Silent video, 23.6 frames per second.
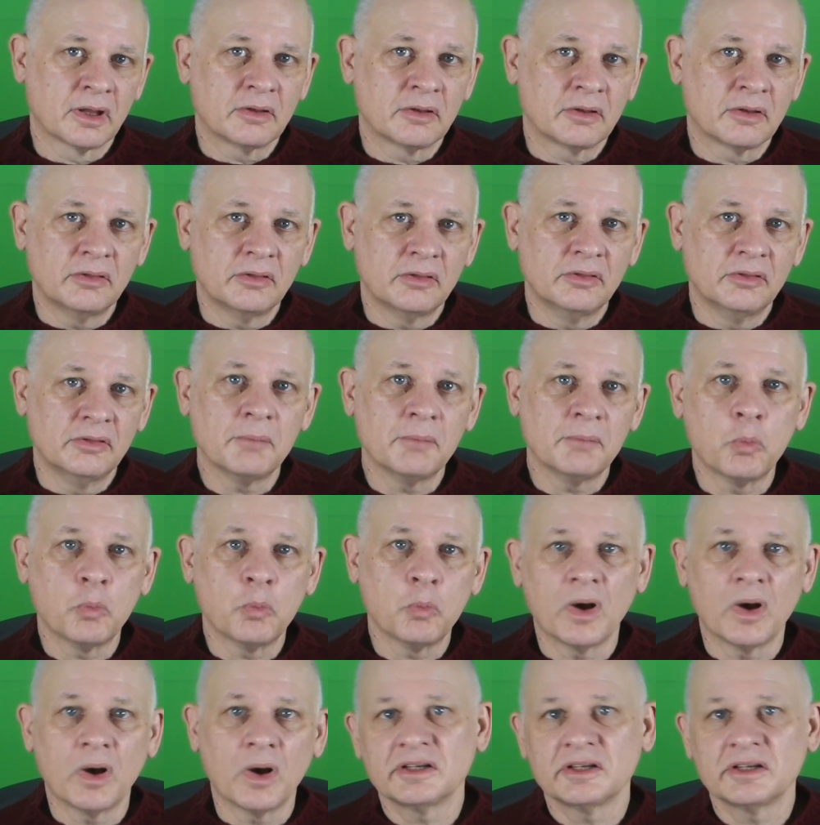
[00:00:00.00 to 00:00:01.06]
Number
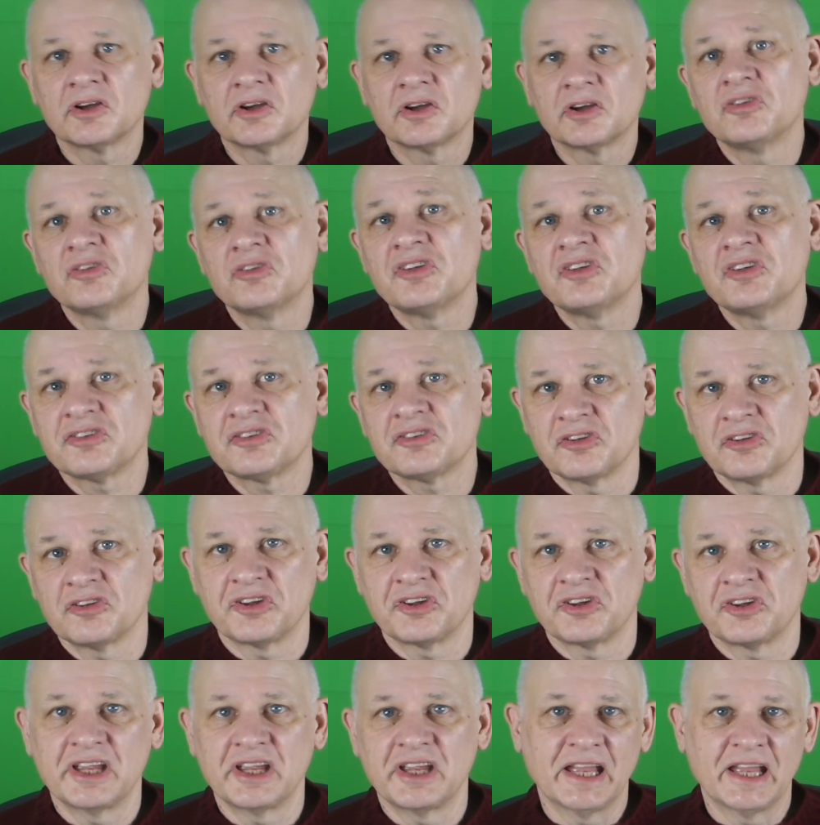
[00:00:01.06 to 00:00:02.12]
1, consistency
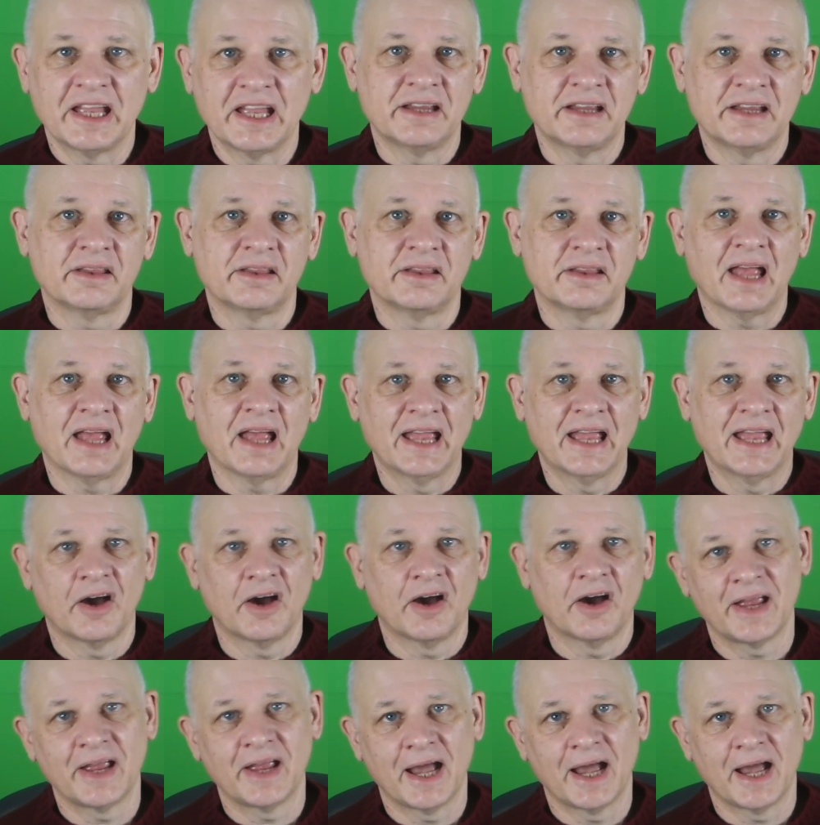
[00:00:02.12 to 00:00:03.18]
in AI
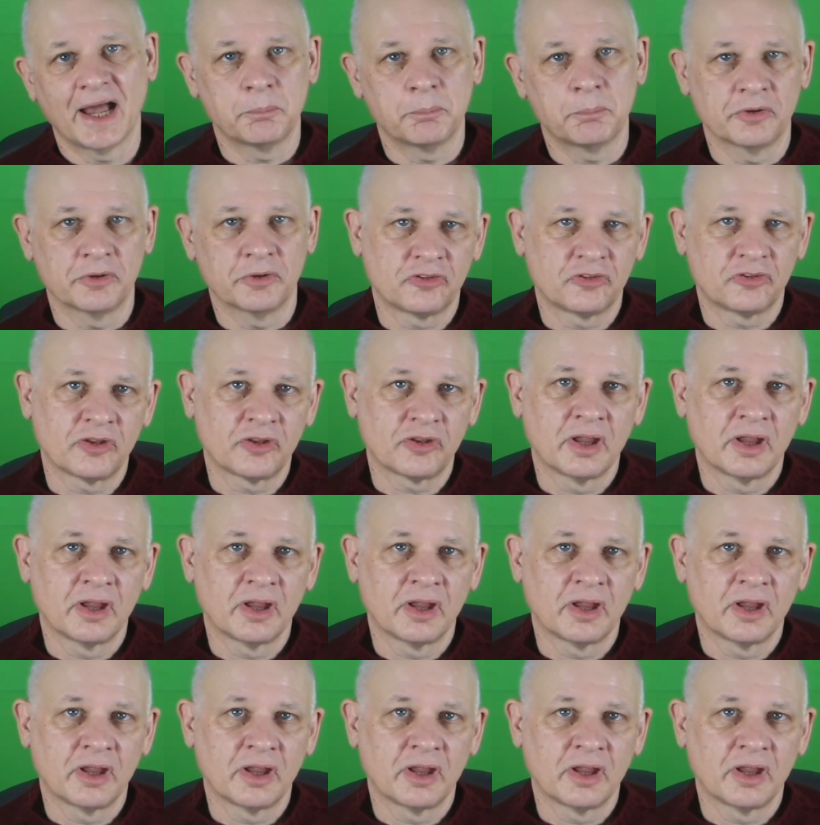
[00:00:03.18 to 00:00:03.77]
outputs.